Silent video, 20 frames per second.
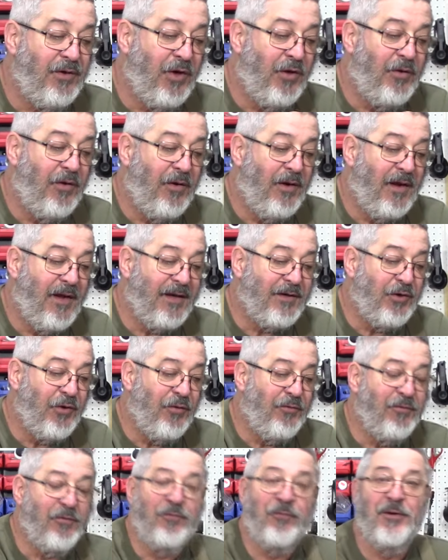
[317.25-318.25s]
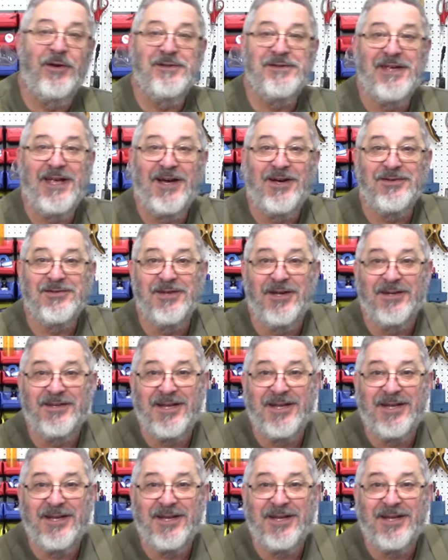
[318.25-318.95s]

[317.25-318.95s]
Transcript: go over to friend's house and